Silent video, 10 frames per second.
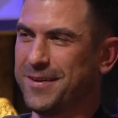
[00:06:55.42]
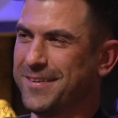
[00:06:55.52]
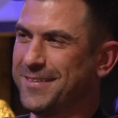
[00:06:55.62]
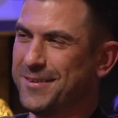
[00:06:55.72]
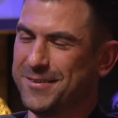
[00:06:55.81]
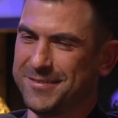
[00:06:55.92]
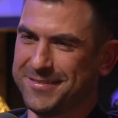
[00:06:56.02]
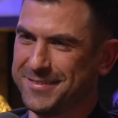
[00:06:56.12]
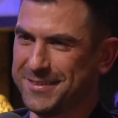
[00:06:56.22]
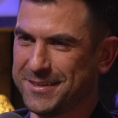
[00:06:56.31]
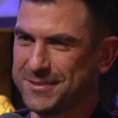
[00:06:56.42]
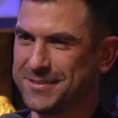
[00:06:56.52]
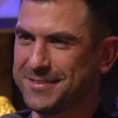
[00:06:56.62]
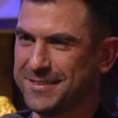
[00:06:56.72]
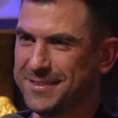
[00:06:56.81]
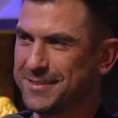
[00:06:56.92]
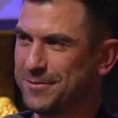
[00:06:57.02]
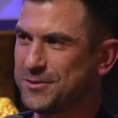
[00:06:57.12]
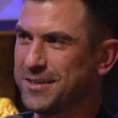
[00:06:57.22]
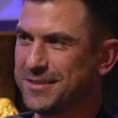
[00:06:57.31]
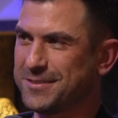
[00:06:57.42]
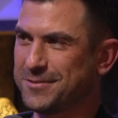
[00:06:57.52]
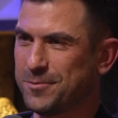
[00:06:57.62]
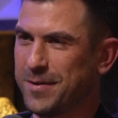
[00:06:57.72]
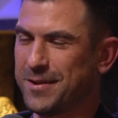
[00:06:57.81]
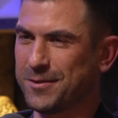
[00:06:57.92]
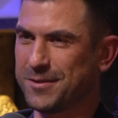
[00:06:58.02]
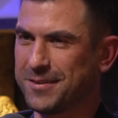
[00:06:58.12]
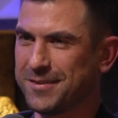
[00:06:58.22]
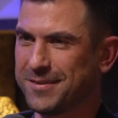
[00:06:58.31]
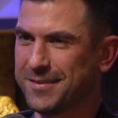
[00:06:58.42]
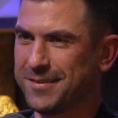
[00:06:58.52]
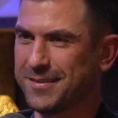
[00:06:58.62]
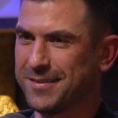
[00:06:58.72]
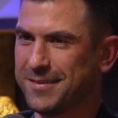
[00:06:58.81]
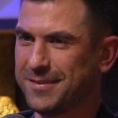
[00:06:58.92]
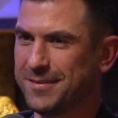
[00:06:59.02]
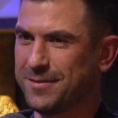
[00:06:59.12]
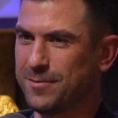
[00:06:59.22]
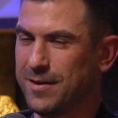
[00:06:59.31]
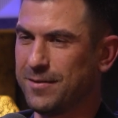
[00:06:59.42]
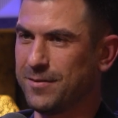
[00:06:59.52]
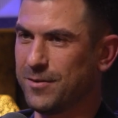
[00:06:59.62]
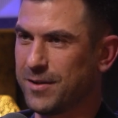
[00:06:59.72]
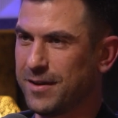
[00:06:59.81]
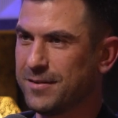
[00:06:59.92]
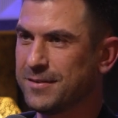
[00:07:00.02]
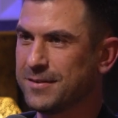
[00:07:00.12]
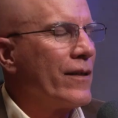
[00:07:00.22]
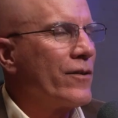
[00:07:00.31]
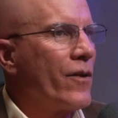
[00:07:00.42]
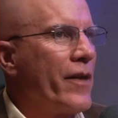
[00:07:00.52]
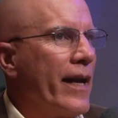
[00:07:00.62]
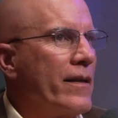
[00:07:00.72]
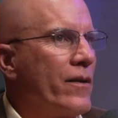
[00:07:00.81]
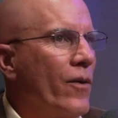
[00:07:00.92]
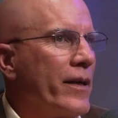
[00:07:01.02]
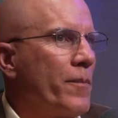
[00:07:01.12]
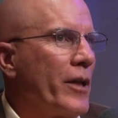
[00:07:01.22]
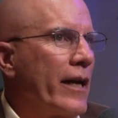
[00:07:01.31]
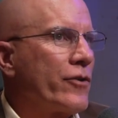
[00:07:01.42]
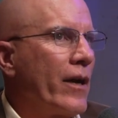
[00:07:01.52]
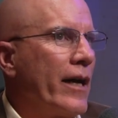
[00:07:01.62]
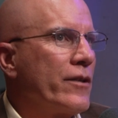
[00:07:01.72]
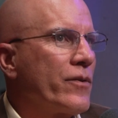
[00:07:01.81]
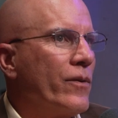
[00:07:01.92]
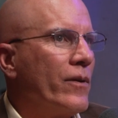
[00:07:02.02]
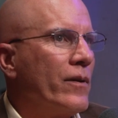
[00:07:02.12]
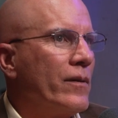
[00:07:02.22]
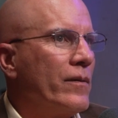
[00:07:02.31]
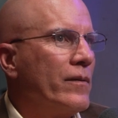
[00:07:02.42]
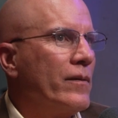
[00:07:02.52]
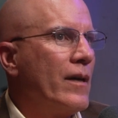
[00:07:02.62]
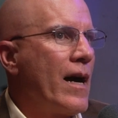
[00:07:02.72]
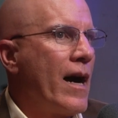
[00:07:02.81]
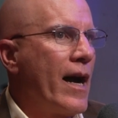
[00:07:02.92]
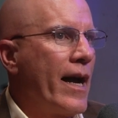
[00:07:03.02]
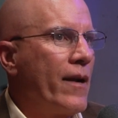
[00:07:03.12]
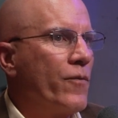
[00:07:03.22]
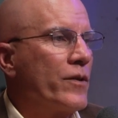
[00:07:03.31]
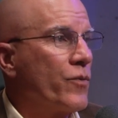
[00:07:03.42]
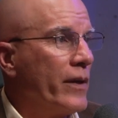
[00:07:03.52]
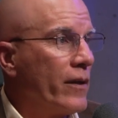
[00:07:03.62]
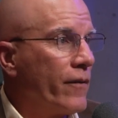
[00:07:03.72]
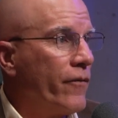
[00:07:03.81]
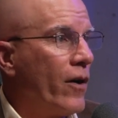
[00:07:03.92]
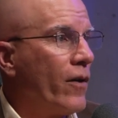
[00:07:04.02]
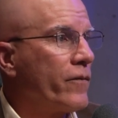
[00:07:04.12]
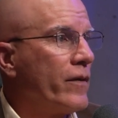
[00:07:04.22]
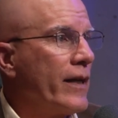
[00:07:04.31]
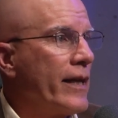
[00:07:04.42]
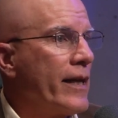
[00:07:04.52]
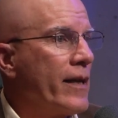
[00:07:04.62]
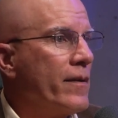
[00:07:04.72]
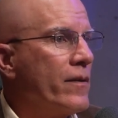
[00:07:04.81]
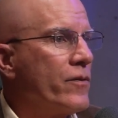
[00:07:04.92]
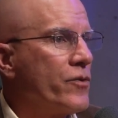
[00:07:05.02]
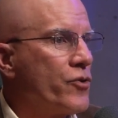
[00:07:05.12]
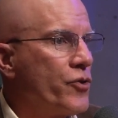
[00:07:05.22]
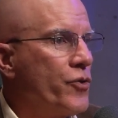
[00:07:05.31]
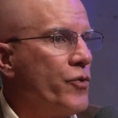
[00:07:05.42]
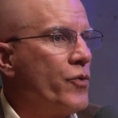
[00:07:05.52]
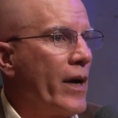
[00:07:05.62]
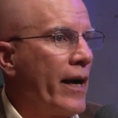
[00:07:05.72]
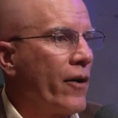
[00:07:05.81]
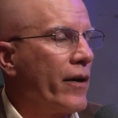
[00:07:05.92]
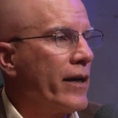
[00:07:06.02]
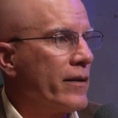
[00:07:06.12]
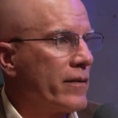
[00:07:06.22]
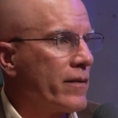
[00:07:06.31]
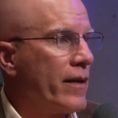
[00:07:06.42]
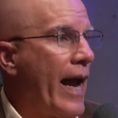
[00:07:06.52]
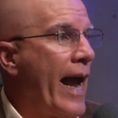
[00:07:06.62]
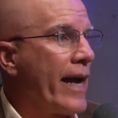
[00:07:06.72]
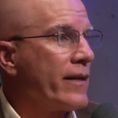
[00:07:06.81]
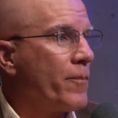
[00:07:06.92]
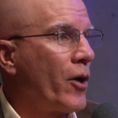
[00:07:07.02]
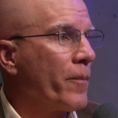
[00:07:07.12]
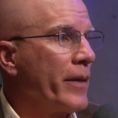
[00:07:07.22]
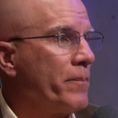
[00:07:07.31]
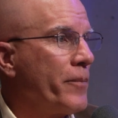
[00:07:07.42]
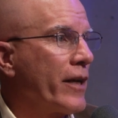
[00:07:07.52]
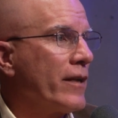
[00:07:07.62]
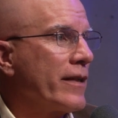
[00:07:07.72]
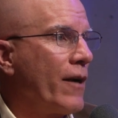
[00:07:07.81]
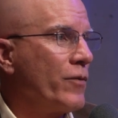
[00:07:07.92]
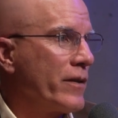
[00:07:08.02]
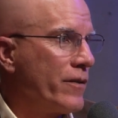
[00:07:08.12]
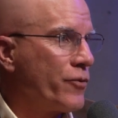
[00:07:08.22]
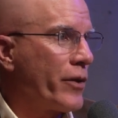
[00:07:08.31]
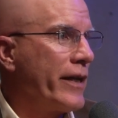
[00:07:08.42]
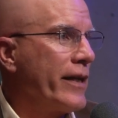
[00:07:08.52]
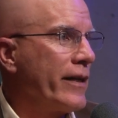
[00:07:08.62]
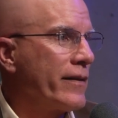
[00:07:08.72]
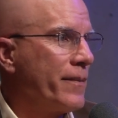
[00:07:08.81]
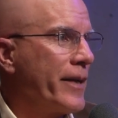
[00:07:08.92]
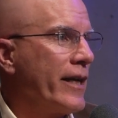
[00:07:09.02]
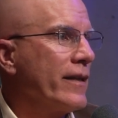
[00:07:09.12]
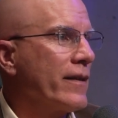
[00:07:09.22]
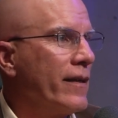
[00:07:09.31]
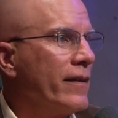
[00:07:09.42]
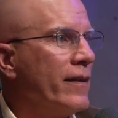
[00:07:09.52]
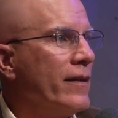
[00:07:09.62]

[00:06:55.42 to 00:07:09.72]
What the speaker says: way. No. Things have changed dramatically. Wow. Okay. So then going to Placer High School, I was real involved in two areas: the ag department, because that was intriguing to me as a